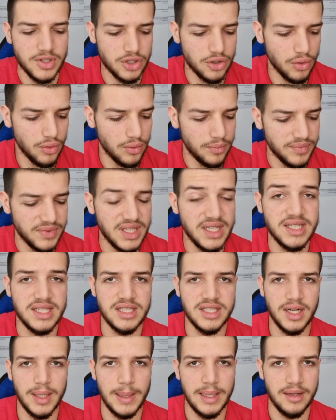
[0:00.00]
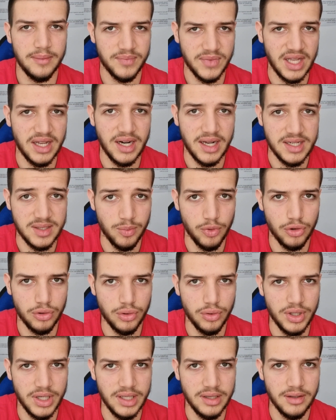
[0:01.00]
So this is really a nice
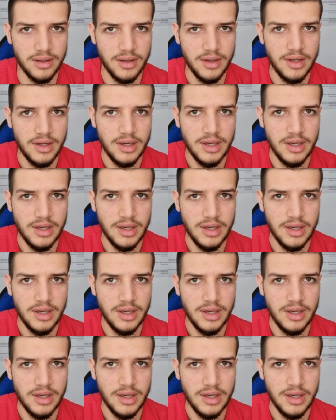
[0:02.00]
book to read.